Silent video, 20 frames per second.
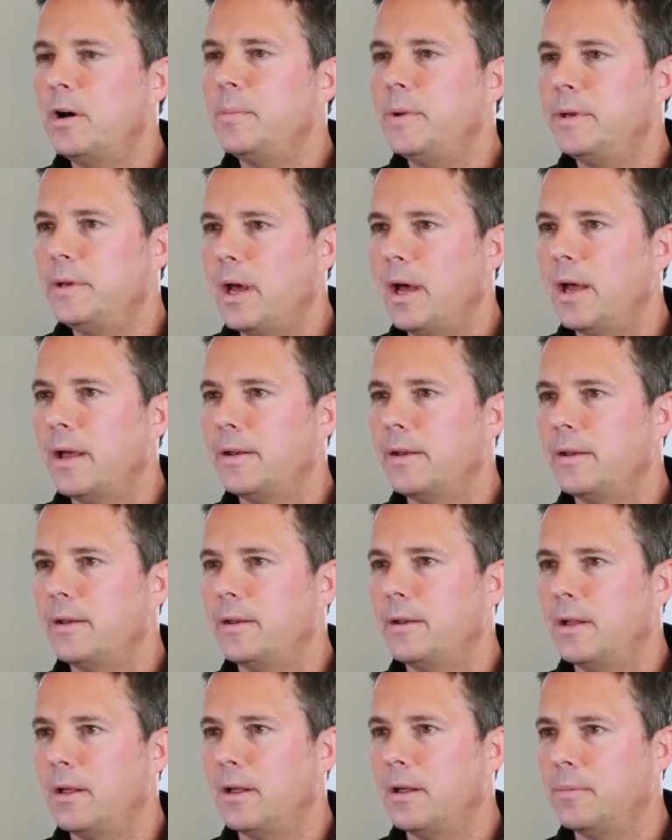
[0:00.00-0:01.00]
of me died,
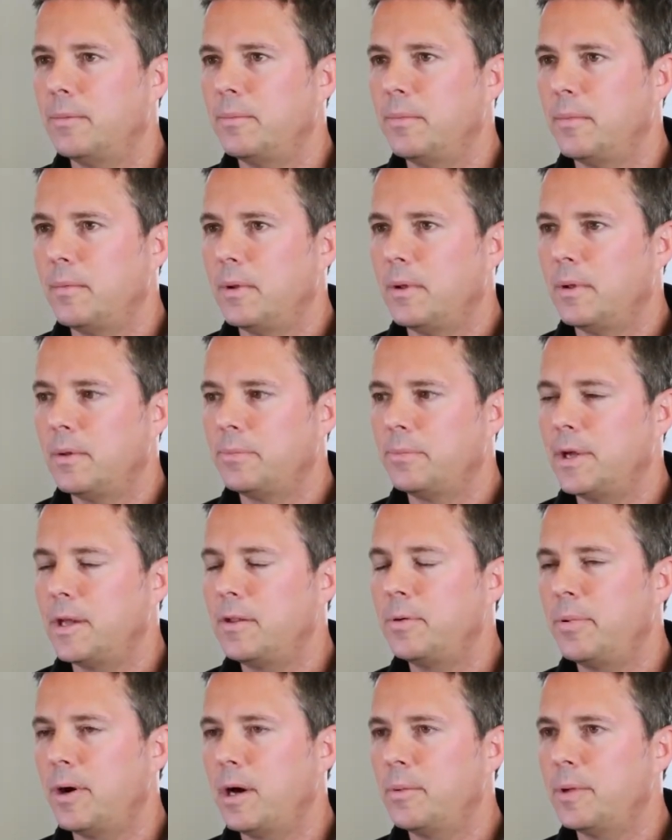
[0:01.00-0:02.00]
and the
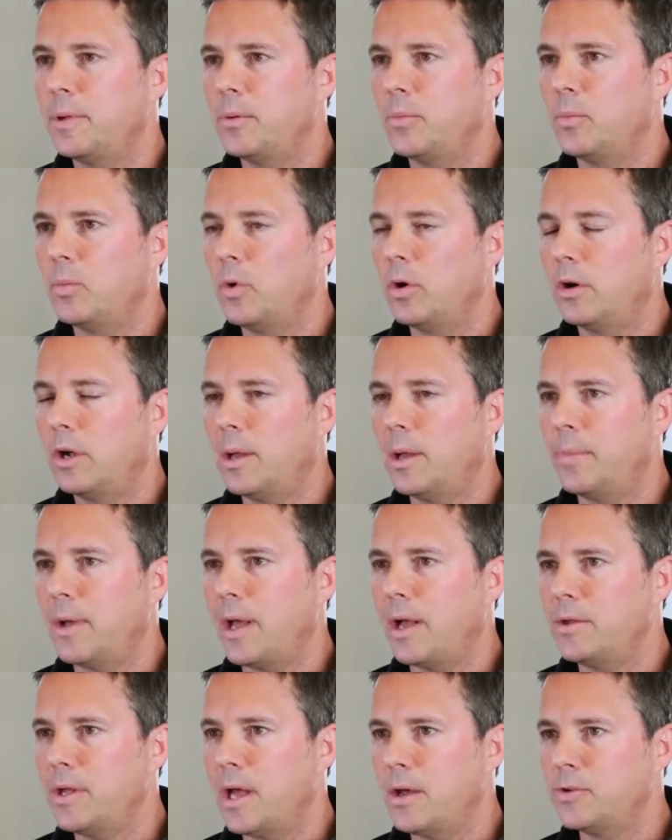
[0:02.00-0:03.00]
other part of me woke up.
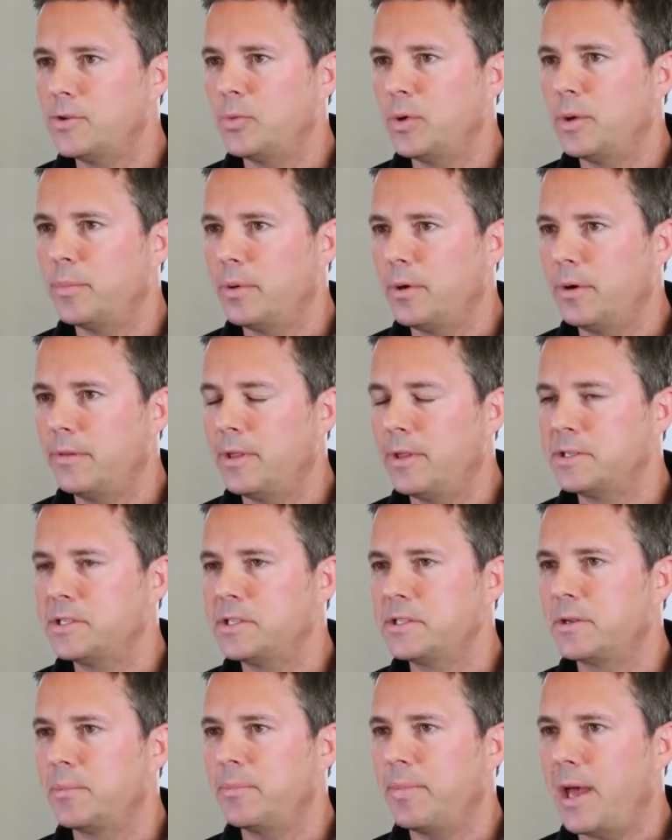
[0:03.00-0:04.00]
I was rebirthed as
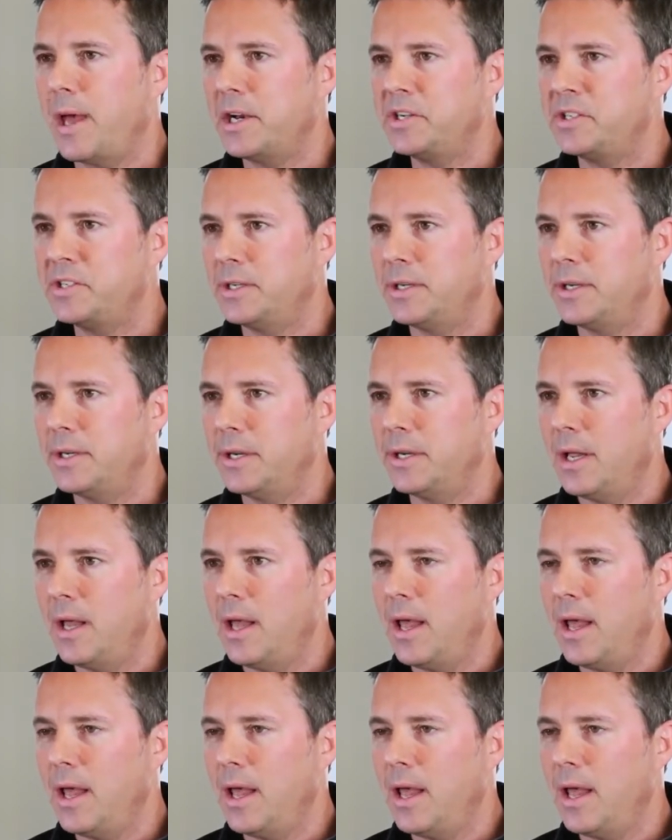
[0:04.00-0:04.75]
this compassionate,